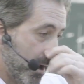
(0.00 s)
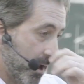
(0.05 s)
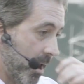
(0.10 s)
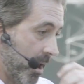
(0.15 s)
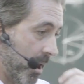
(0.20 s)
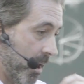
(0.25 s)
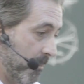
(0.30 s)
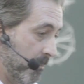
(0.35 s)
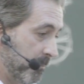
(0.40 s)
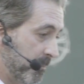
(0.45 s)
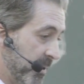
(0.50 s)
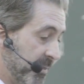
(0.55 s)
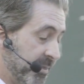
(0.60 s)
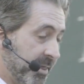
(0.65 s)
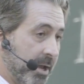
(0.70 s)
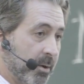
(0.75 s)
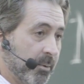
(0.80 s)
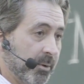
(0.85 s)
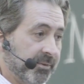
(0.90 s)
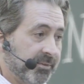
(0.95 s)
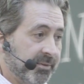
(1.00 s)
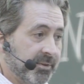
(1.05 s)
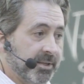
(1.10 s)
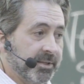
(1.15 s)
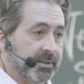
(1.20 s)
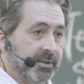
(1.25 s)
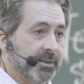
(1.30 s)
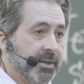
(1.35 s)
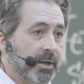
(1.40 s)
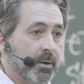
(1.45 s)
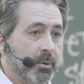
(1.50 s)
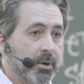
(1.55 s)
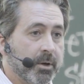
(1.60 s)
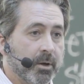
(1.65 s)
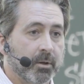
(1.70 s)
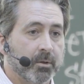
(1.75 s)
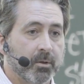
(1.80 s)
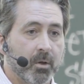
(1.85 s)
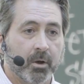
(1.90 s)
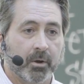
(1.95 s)
But they were seeing that they were
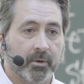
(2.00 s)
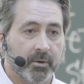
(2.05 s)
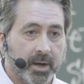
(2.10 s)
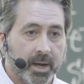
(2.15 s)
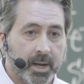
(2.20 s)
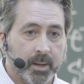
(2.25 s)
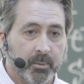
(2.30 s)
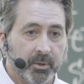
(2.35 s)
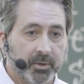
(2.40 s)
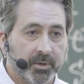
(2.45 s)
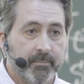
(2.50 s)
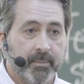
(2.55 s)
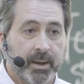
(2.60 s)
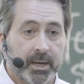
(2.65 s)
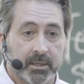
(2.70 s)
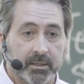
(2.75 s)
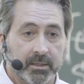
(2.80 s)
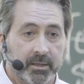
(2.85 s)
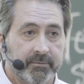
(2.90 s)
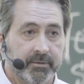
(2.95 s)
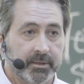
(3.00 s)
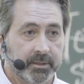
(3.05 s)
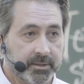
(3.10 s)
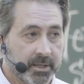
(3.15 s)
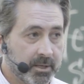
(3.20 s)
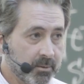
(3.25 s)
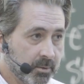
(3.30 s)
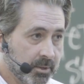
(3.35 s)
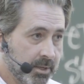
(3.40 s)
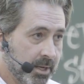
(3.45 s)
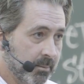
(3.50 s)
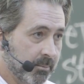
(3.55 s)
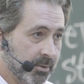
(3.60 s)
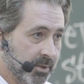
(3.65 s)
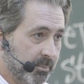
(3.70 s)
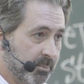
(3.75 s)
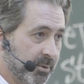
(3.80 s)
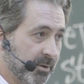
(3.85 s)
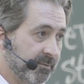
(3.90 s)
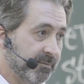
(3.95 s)
no longer able to make a living. They weren't able
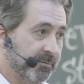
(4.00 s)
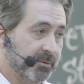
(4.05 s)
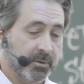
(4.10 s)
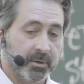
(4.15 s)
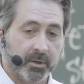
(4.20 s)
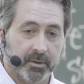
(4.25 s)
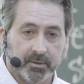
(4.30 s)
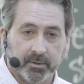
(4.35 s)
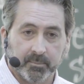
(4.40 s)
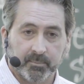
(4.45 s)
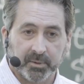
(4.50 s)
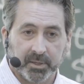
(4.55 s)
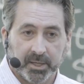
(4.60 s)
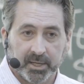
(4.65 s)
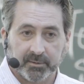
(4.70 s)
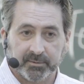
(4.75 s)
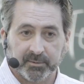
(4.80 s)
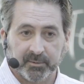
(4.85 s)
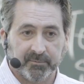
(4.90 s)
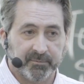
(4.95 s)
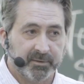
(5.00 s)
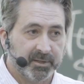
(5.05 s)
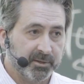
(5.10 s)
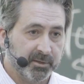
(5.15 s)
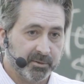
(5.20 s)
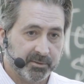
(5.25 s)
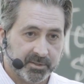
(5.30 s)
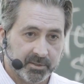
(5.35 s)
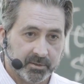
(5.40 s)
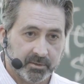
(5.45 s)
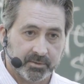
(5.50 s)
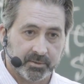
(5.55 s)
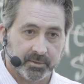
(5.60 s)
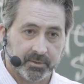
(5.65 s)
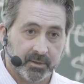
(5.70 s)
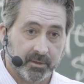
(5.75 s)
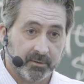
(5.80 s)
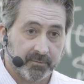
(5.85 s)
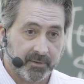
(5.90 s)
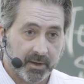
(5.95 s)
to put food on their plate to feed their
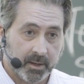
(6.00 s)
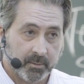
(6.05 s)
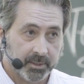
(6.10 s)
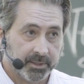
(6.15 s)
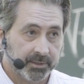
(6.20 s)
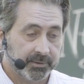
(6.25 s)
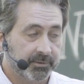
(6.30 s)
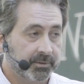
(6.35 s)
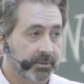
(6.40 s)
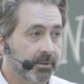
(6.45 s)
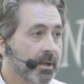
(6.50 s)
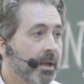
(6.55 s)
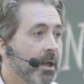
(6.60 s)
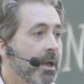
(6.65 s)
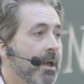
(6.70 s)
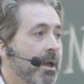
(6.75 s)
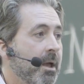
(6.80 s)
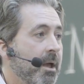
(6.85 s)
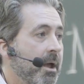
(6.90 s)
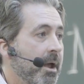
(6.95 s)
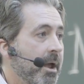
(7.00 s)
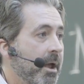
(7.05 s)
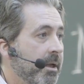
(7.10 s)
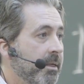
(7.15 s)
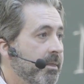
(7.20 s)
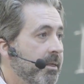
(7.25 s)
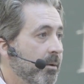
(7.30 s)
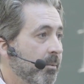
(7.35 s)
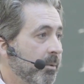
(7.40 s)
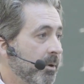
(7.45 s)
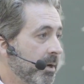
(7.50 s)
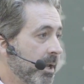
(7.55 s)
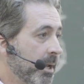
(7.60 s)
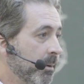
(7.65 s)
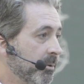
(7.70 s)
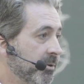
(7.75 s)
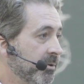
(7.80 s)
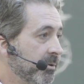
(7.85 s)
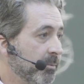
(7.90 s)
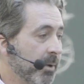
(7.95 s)
children and their families, and they weren't
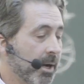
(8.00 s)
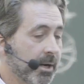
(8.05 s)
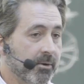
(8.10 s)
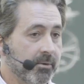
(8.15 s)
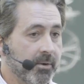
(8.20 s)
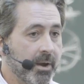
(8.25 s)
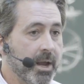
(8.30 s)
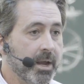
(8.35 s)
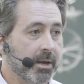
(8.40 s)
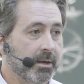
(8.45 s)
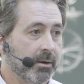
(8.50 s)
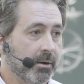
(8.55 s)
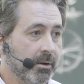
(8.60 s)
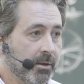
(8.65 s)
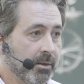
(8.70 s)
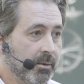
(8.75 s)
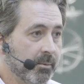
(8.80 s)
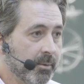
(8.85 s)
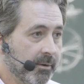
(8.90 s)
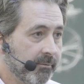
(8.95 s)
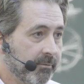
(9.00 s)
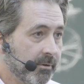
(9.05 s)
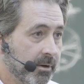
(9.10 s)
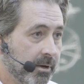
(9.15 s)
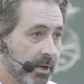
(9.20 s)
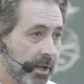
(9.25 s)
able to recreate on the river.